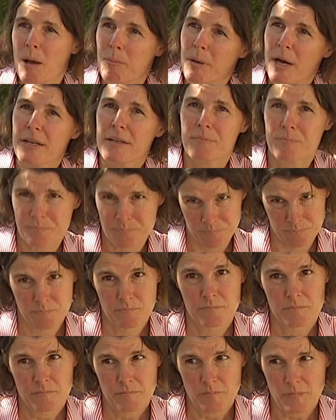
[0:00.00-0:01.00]
but
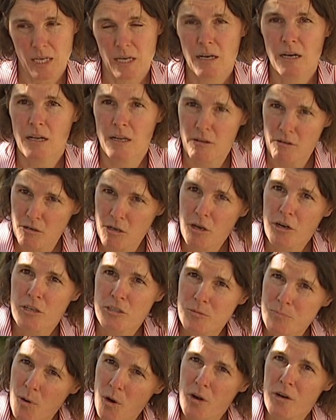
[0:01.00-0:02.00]
a
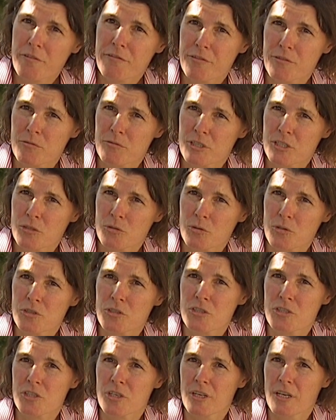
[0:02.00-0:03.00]
large part of the research